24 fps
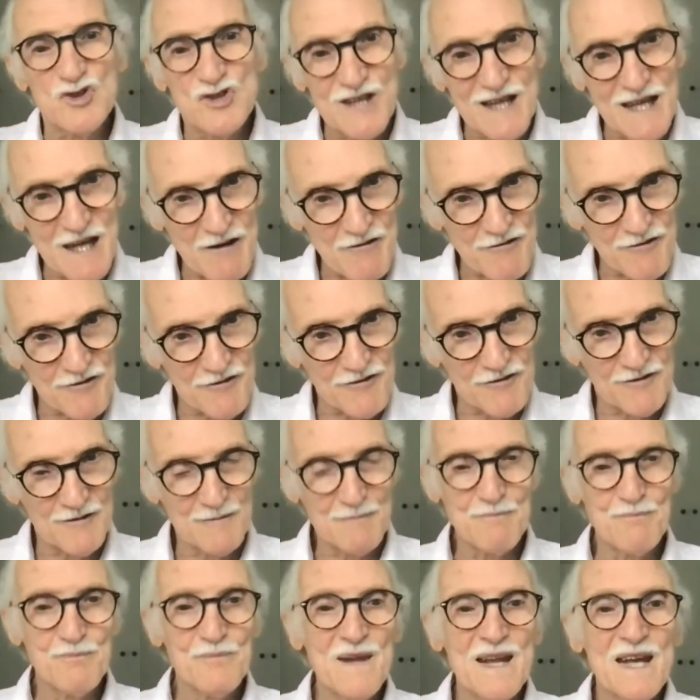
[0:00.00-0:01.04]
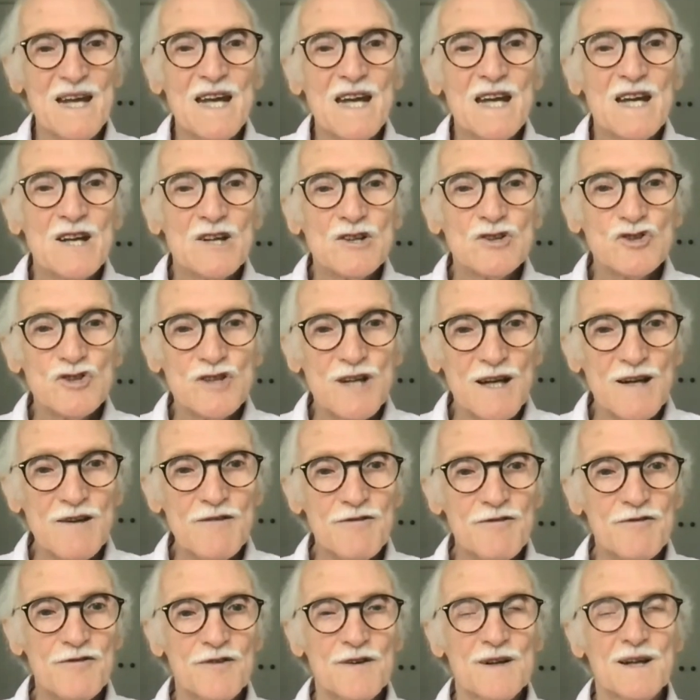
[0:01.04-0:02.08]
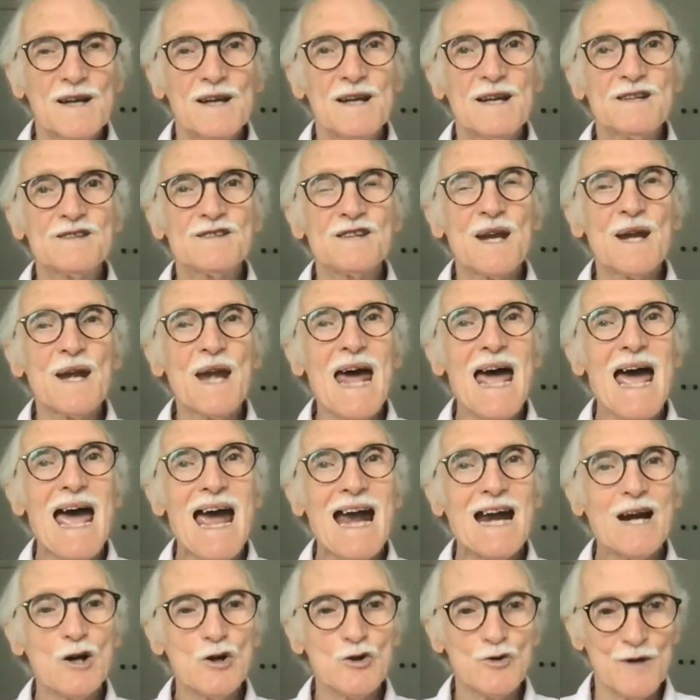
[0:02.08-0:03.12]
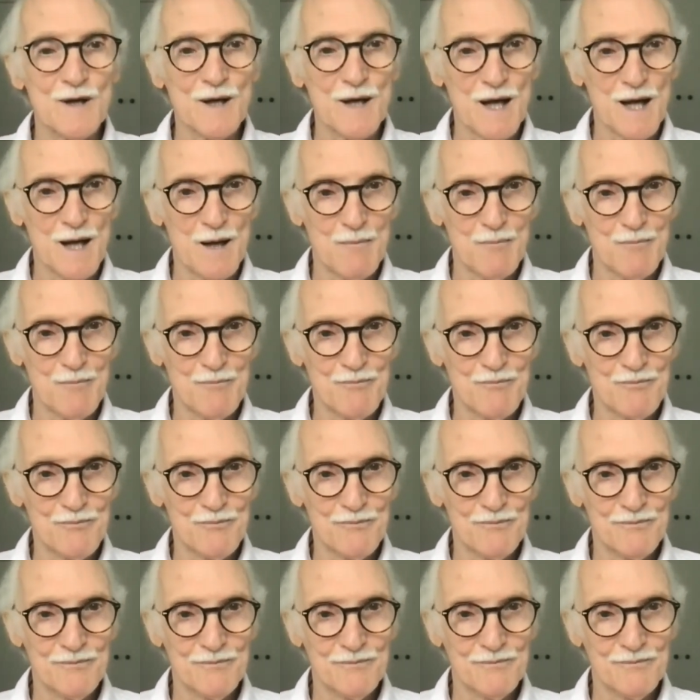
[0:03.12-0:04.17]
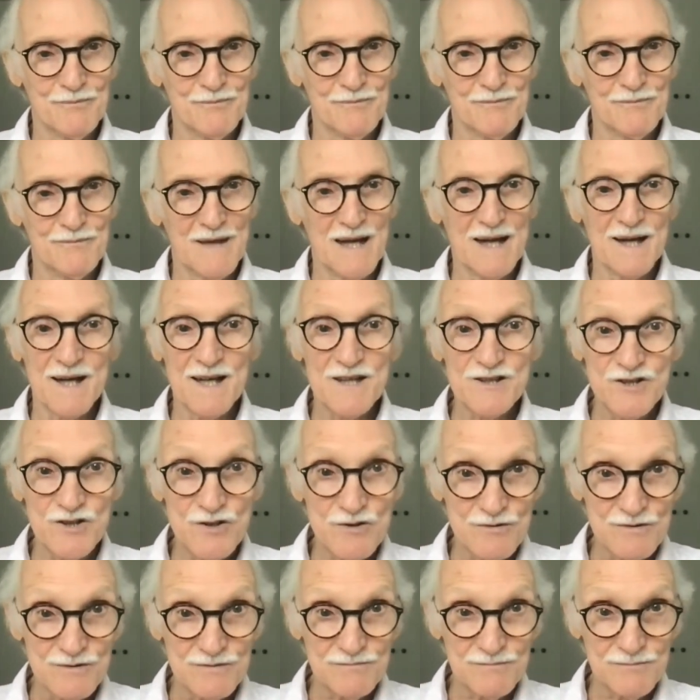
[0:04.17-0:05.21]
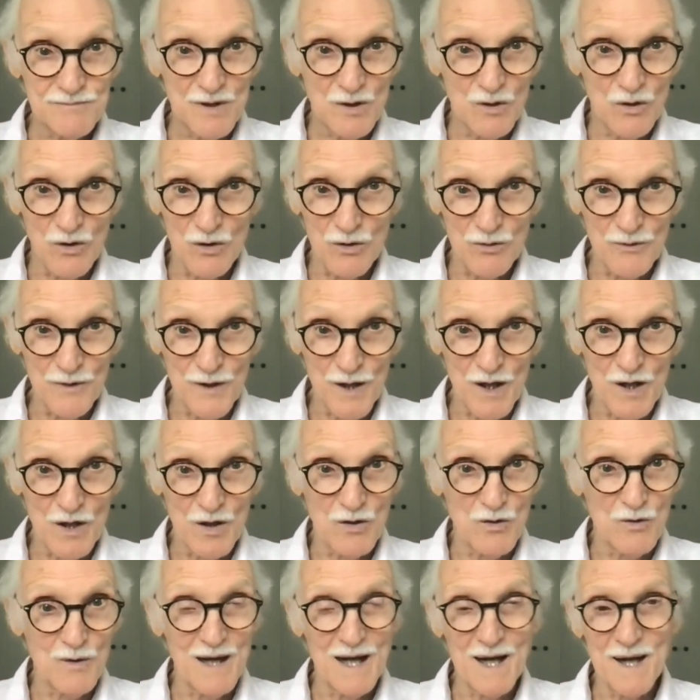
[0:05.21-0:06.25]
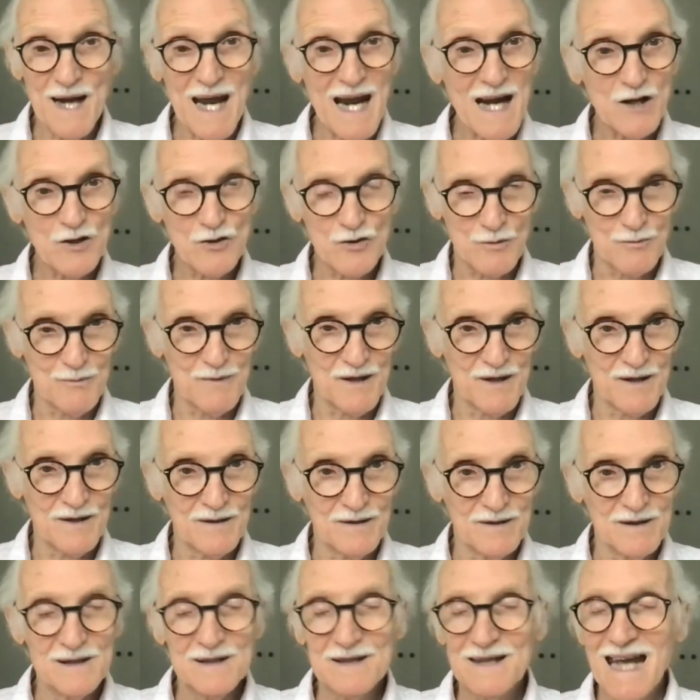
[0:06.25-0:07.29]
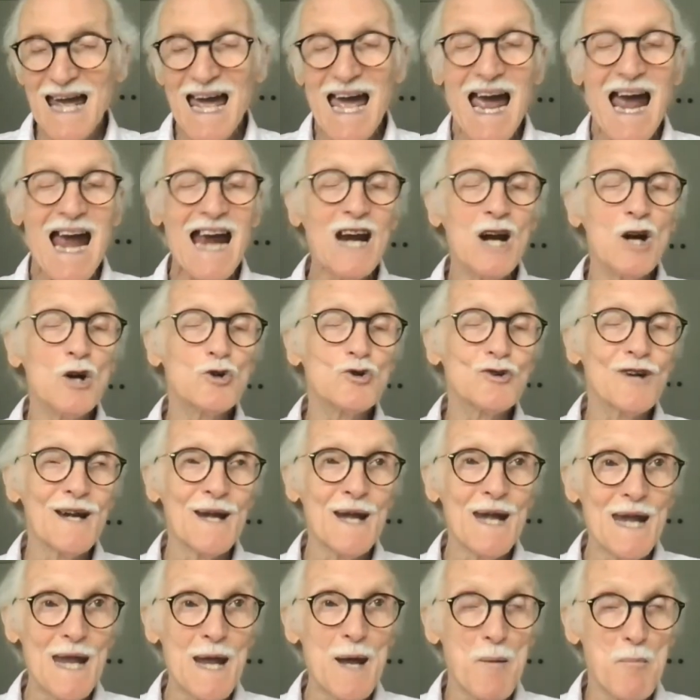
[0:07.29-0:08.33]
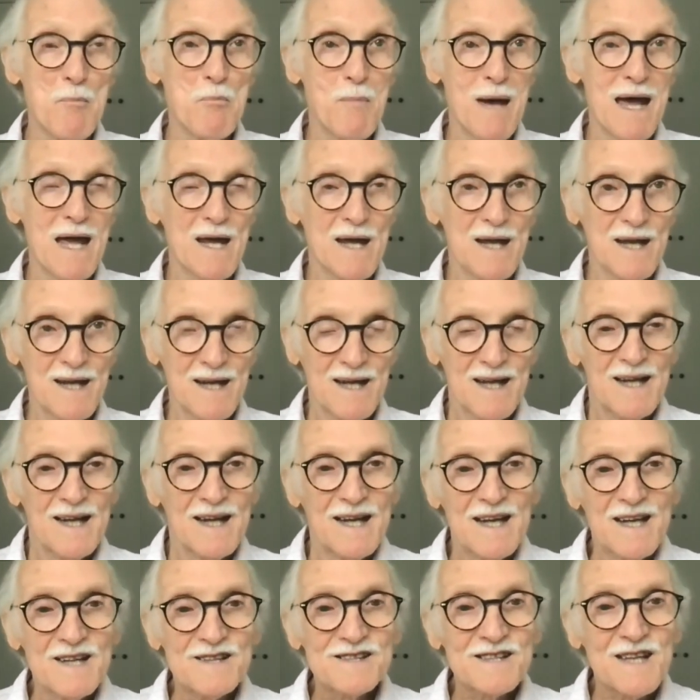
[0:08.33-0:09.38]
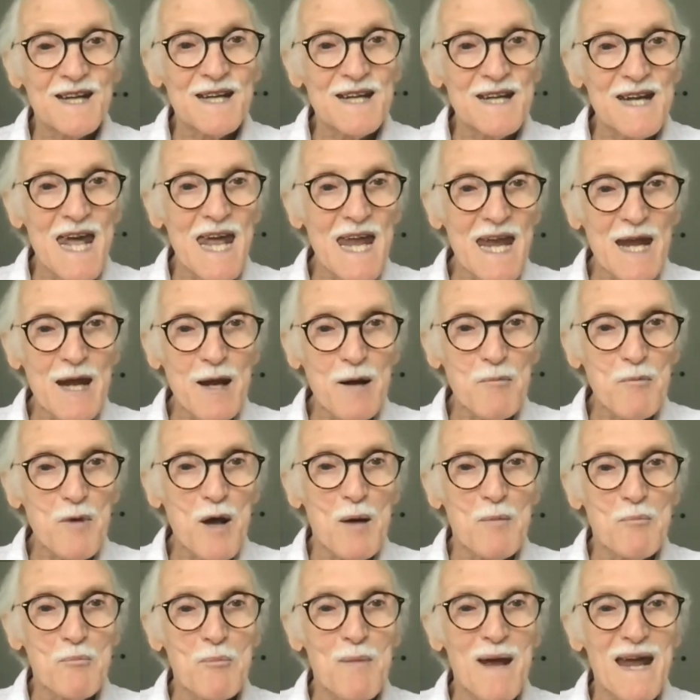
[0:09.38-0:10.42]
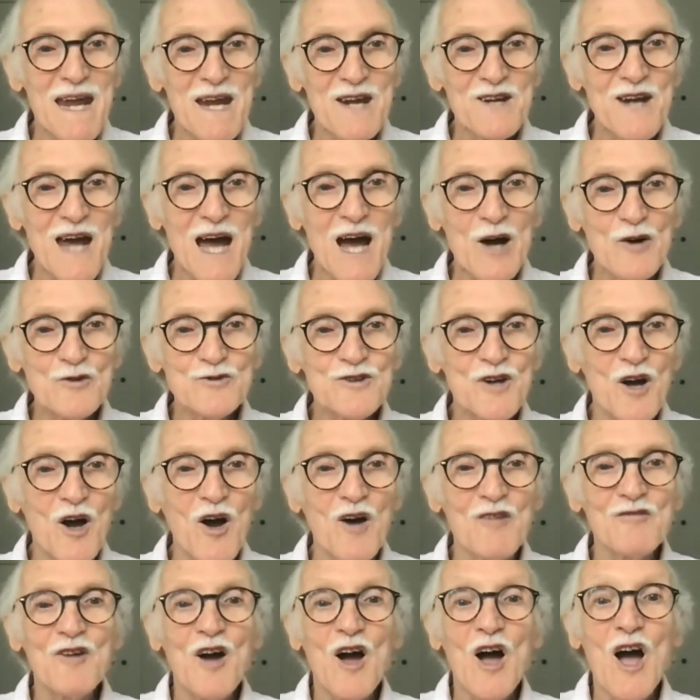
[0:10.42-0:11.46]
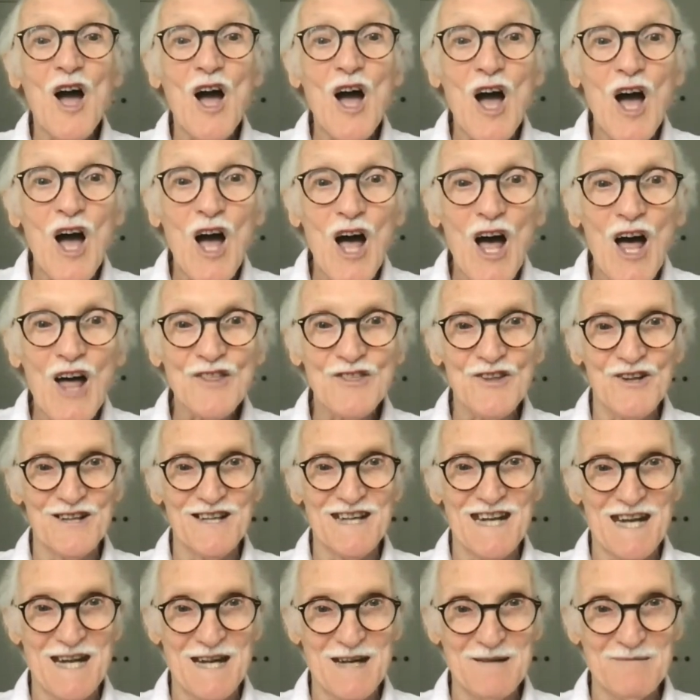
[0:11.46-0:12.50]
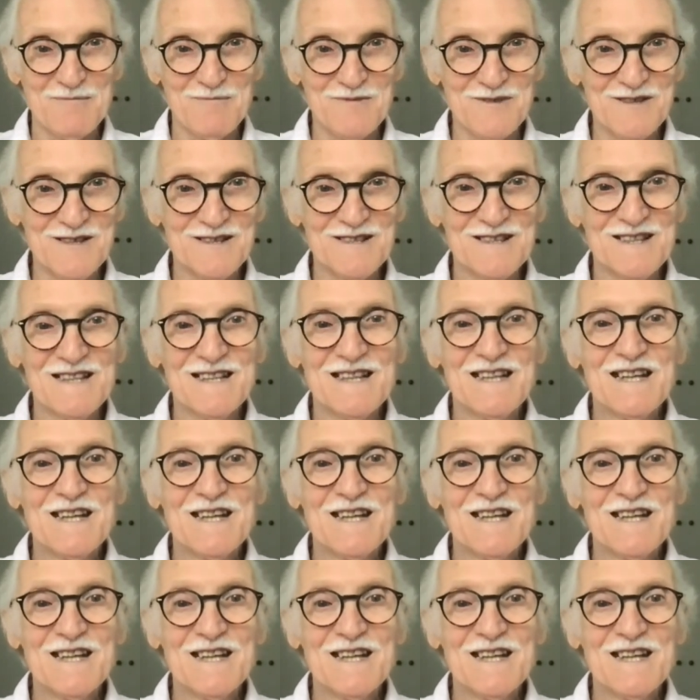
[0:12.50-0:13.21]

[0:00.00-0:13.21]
Chief. Chief is an acronym. And as you all know, an acronym is a name made out of other names.